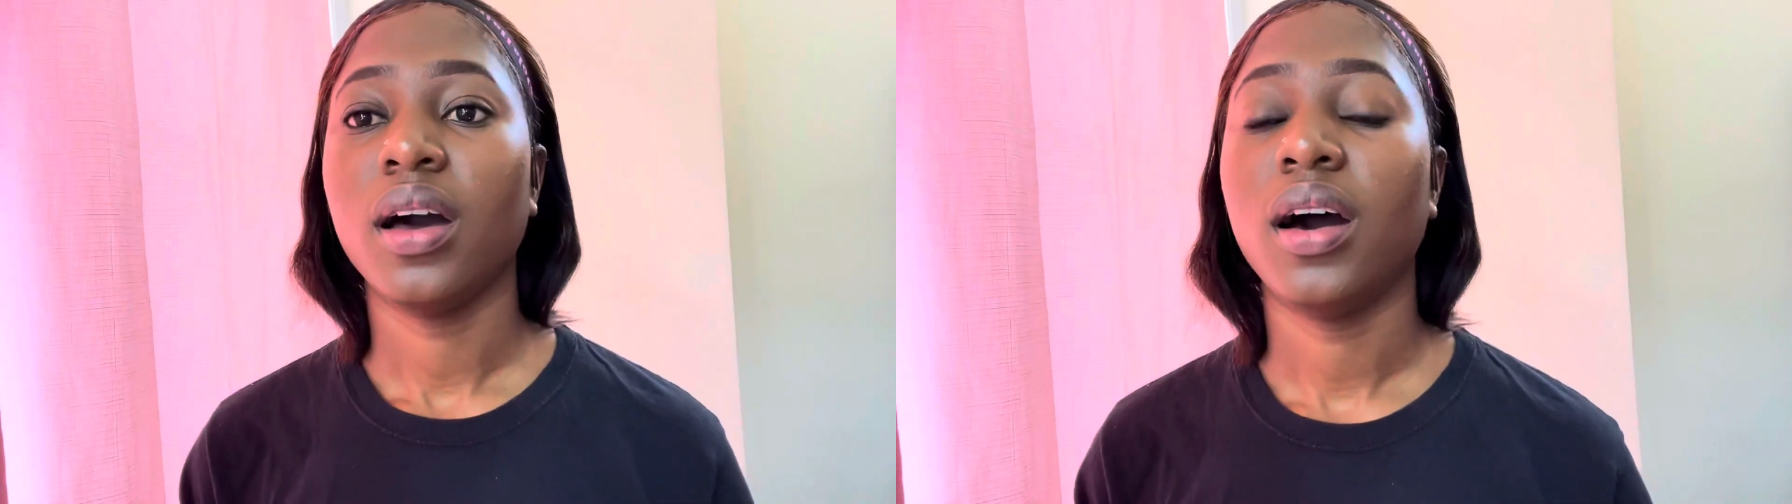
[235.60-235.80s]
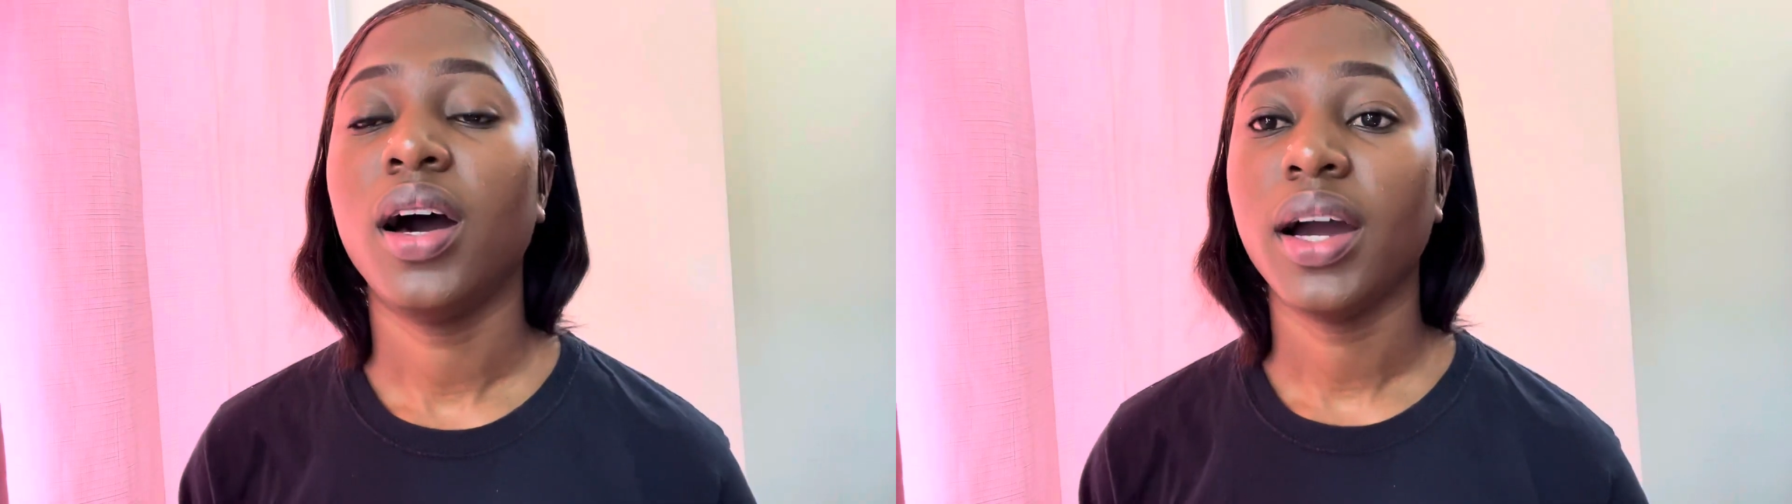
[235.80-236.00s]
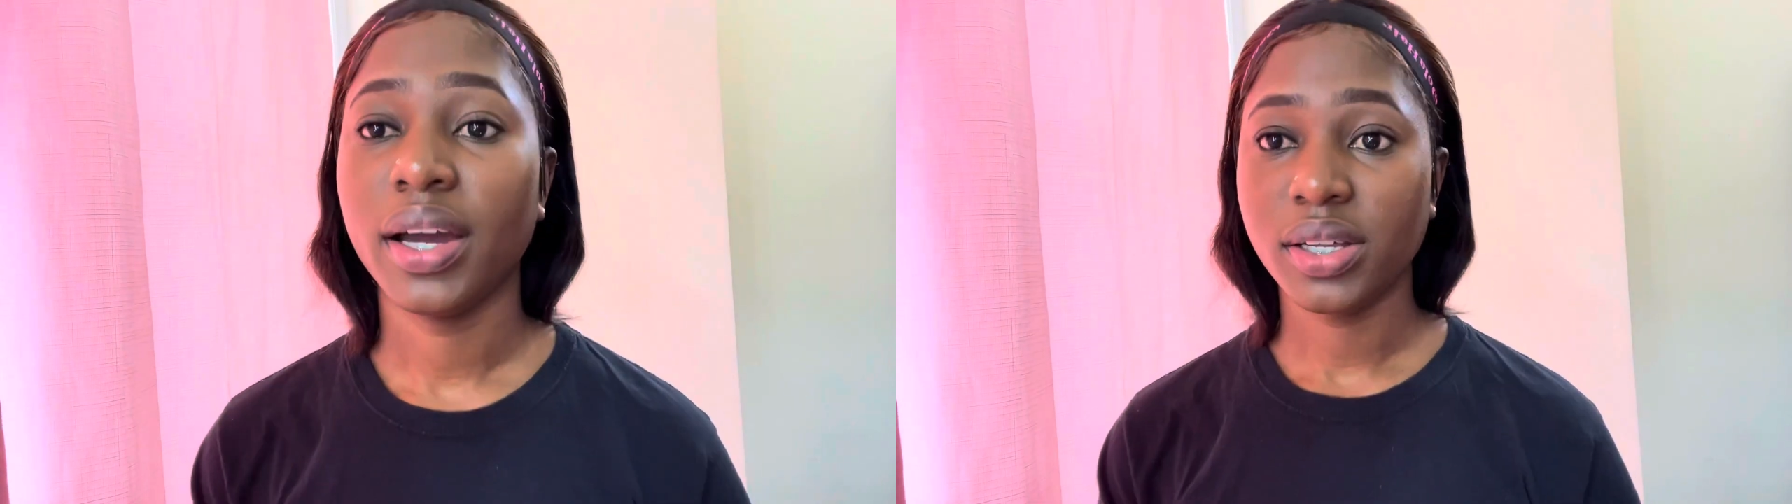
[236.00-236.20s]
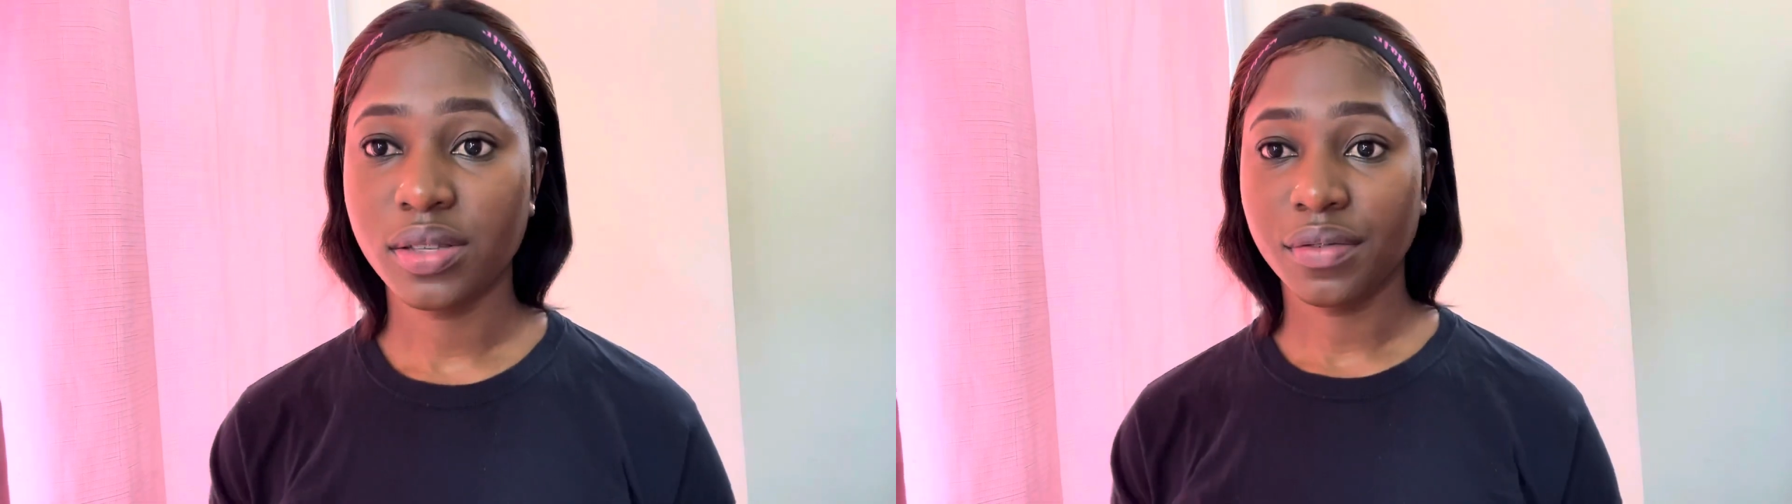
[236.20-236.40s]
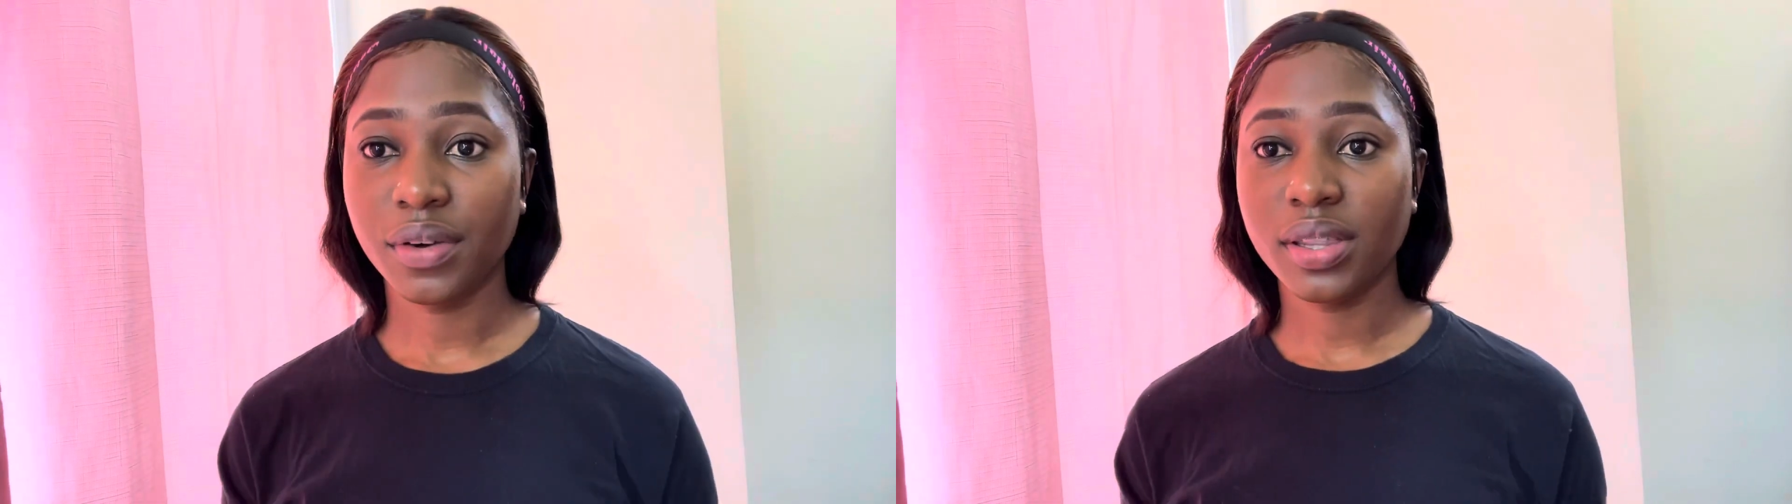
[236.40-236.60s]
All right, so
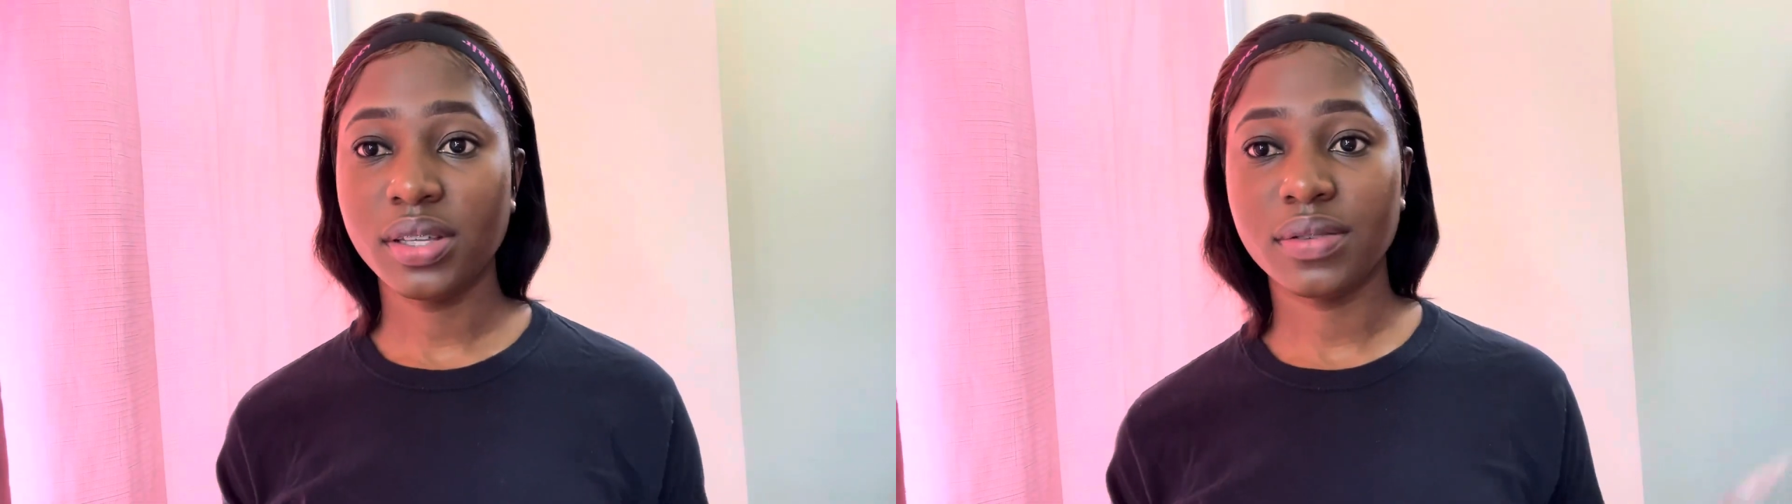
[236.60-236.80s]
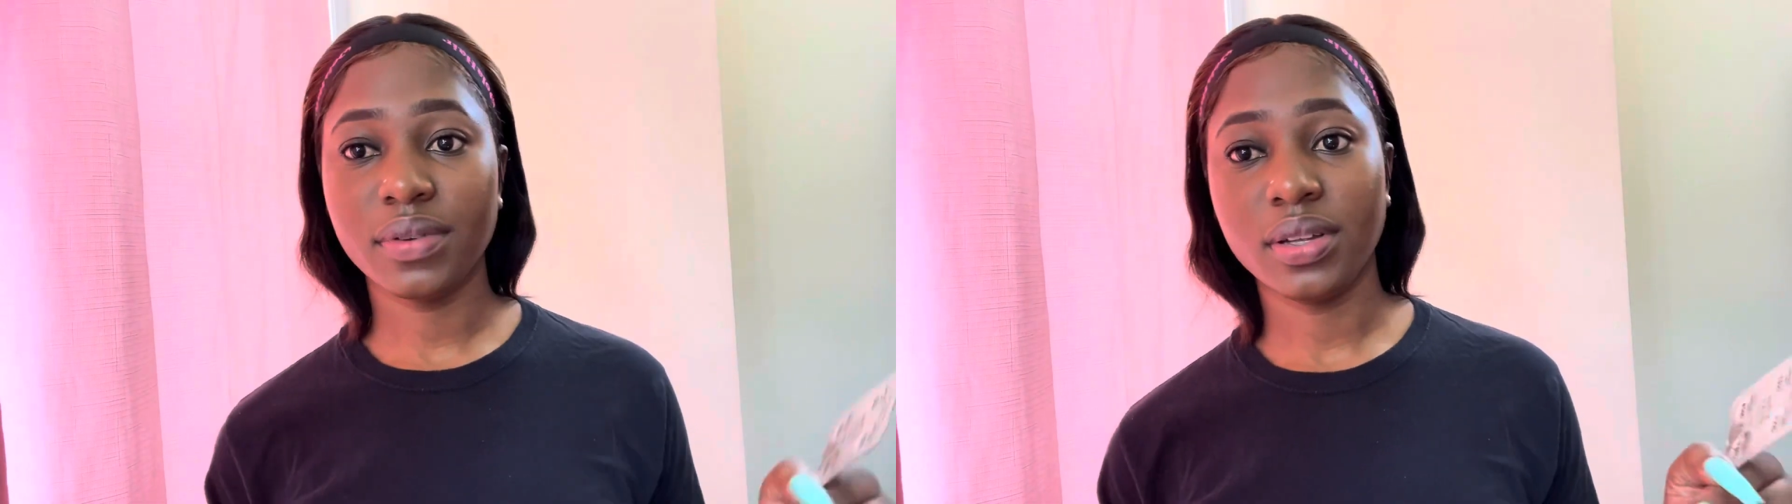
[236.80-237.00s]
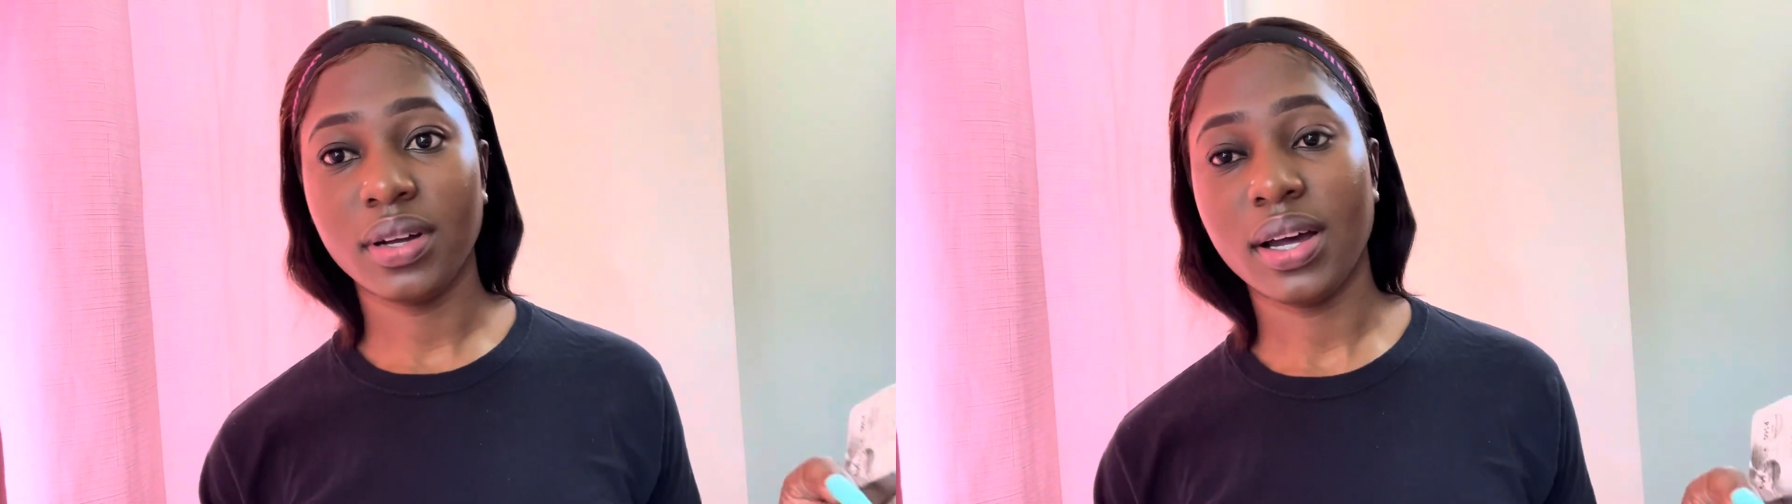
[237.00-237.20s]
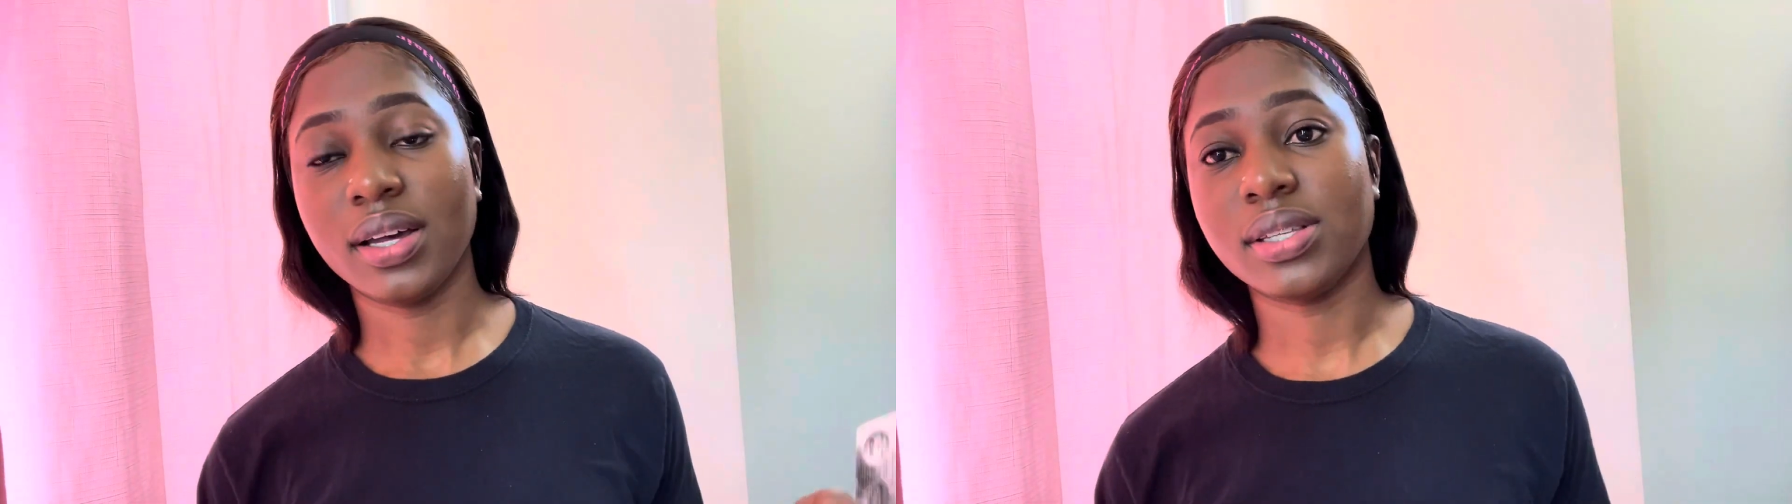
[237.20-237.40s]
for this video, guys,